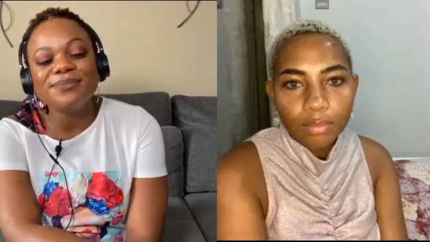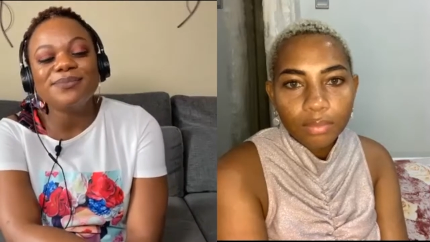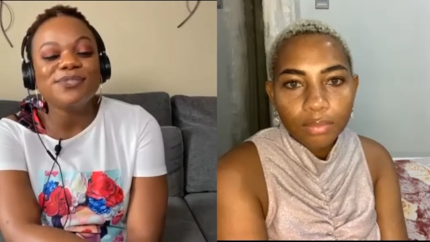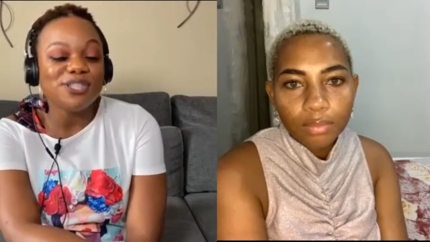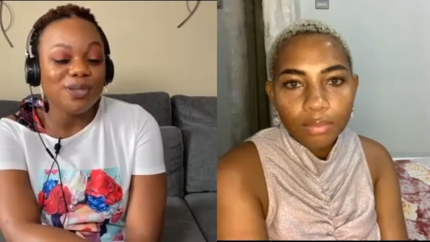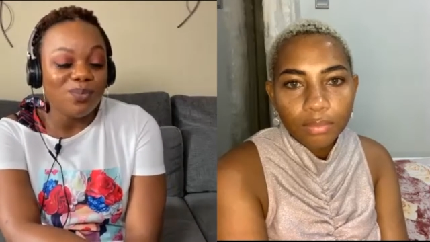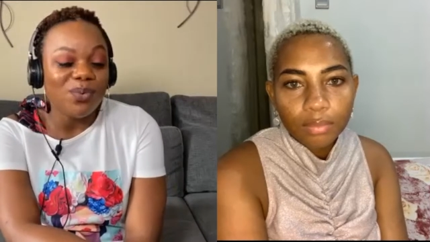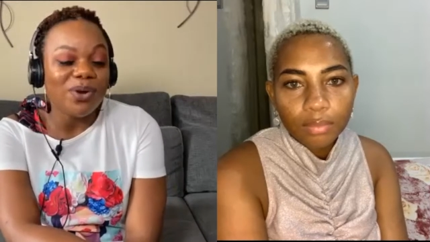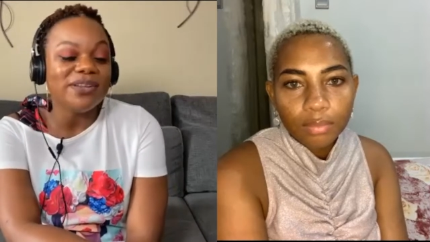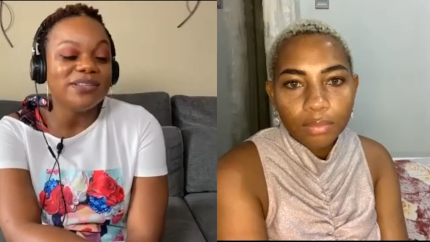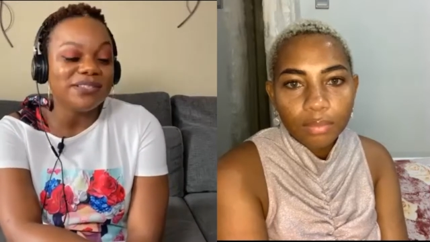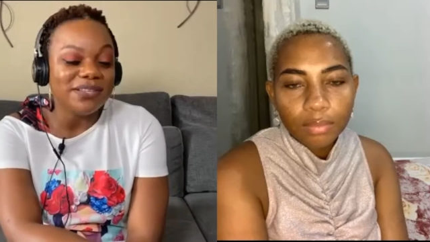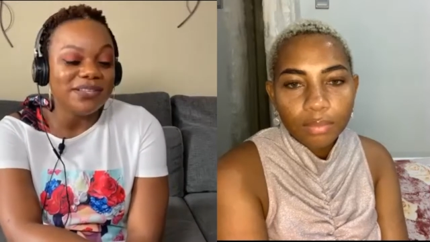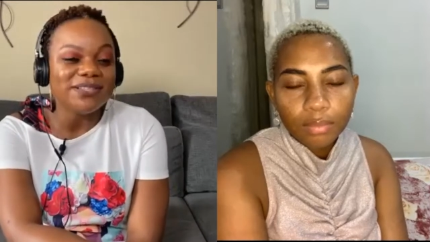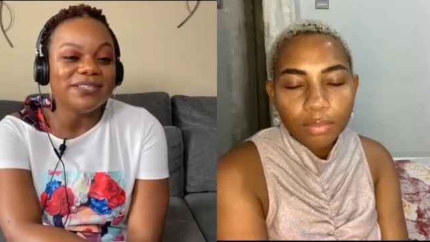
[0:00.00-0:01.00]
Speaker 1: someone is
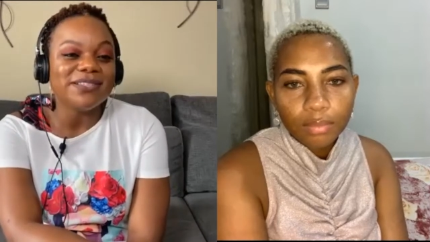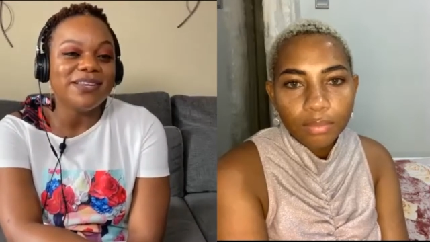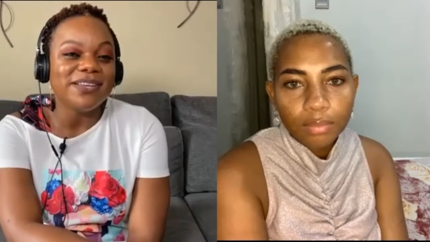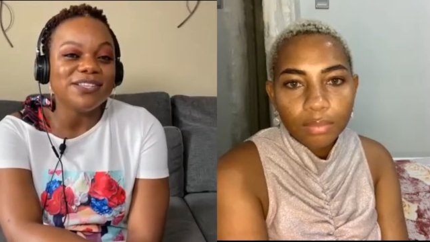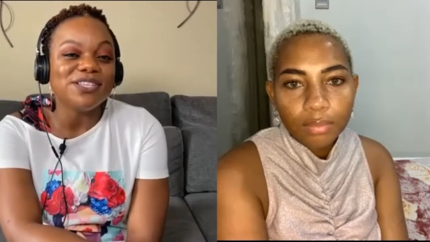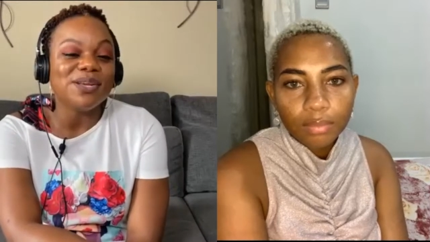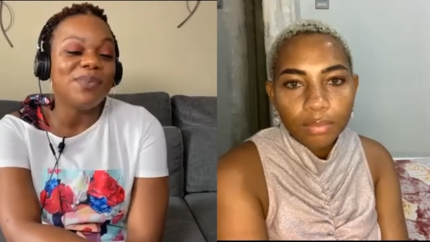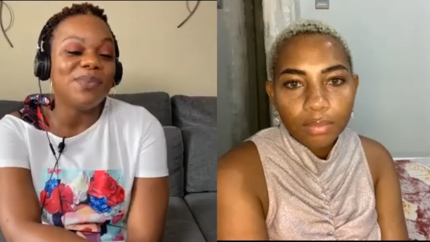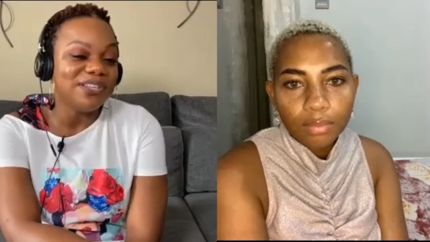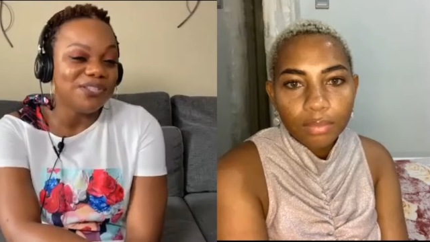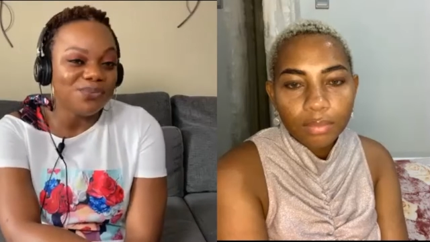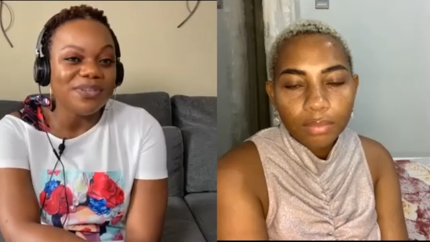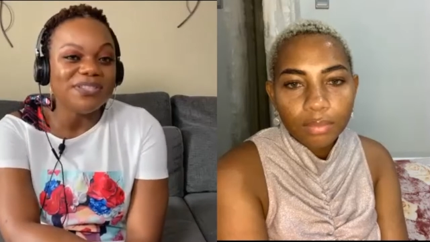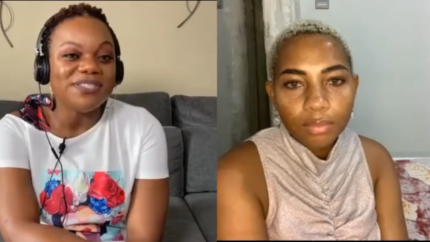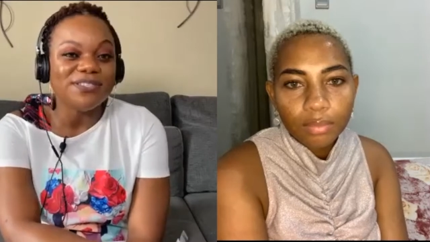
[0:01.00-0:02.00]
listening, someone is
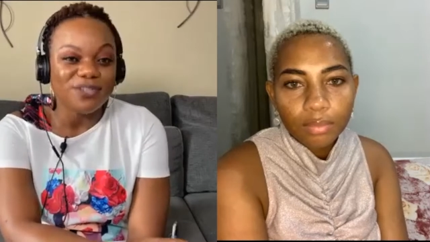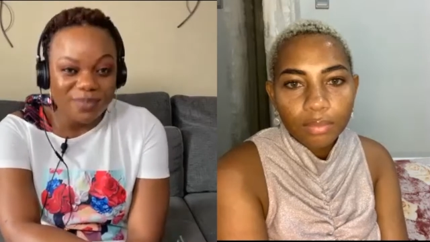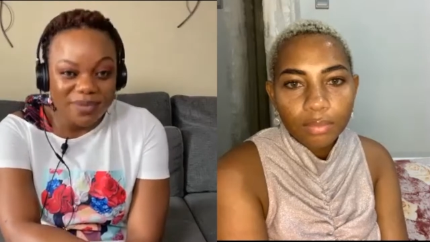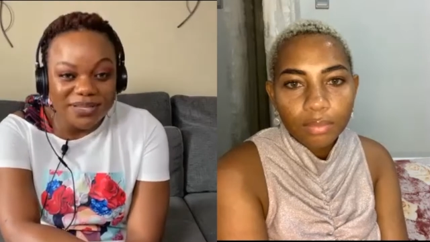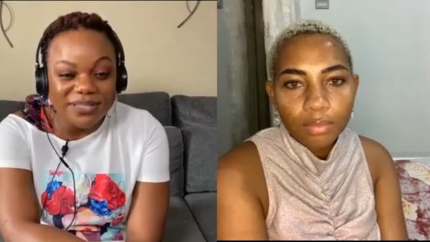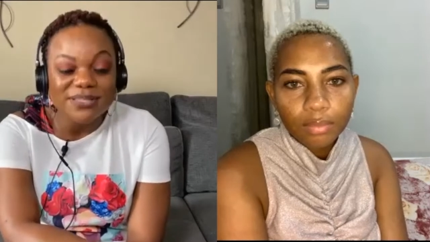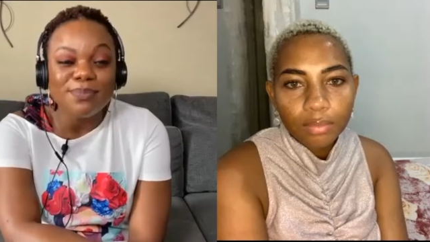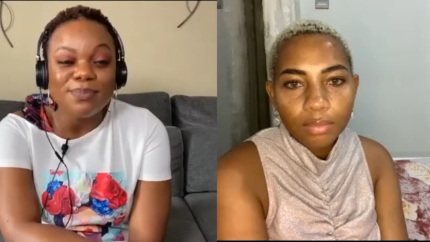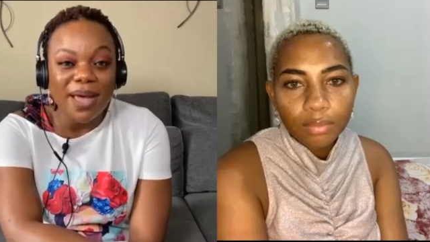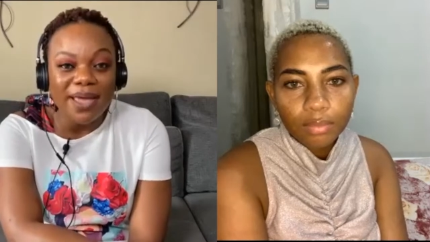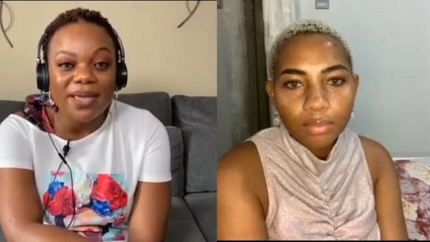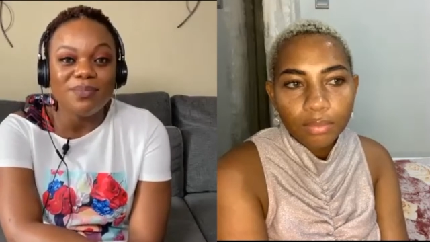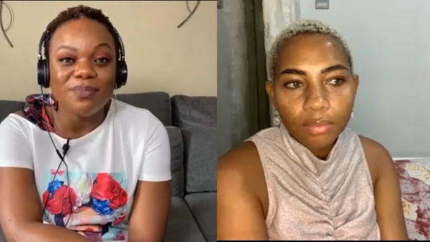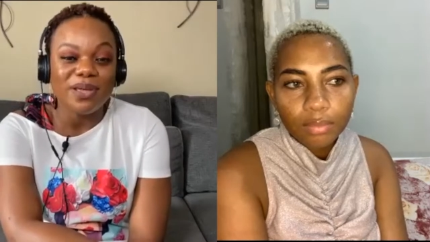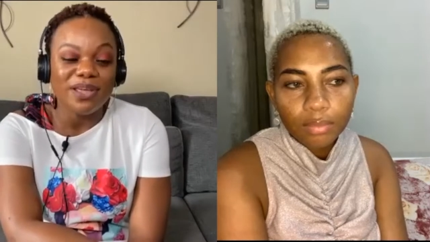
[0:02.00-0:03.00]
waiting to be
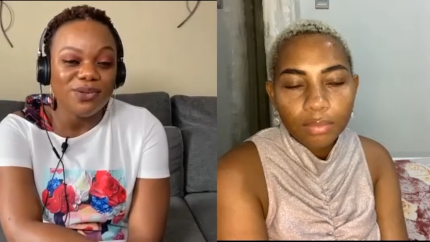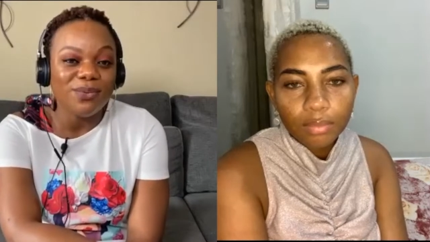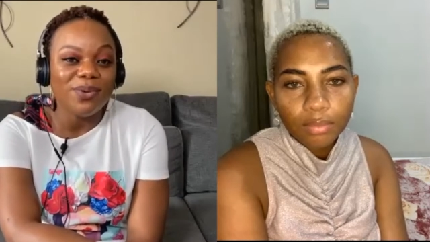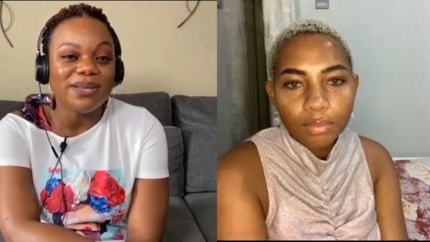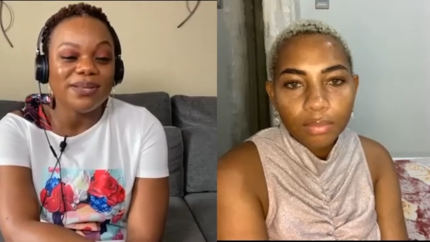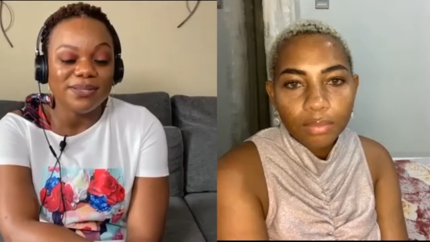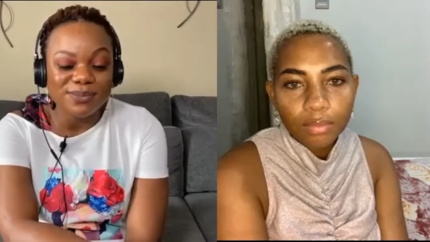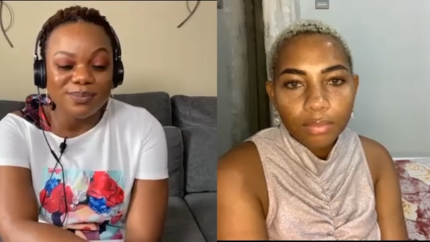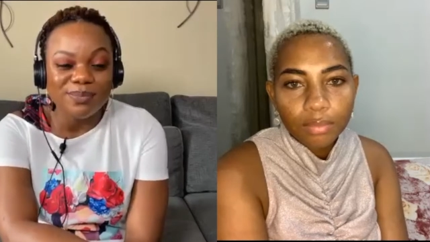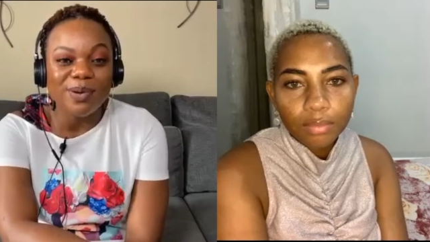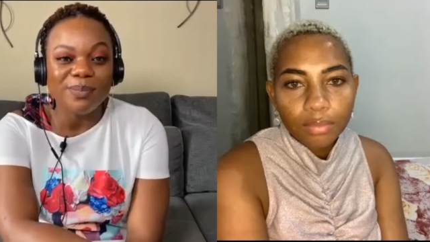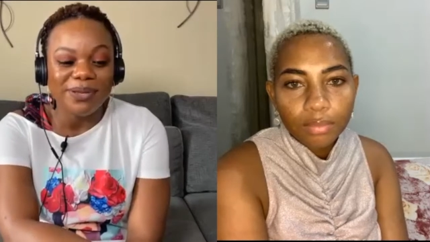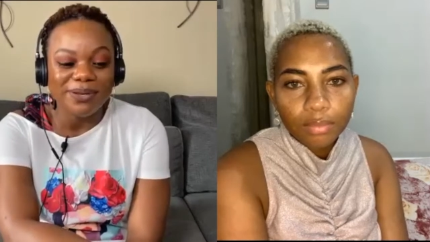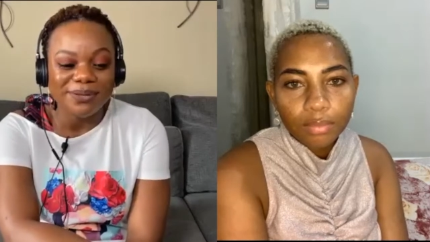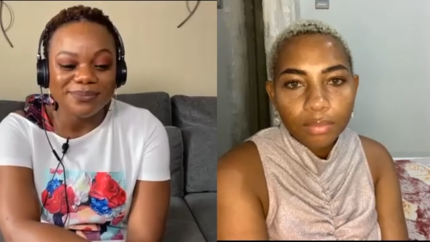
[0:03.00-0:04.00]
inspired by you at this
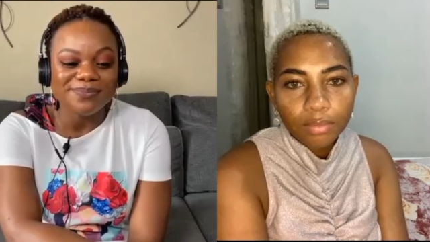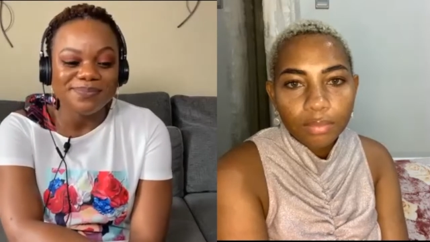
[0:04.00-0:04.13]
moment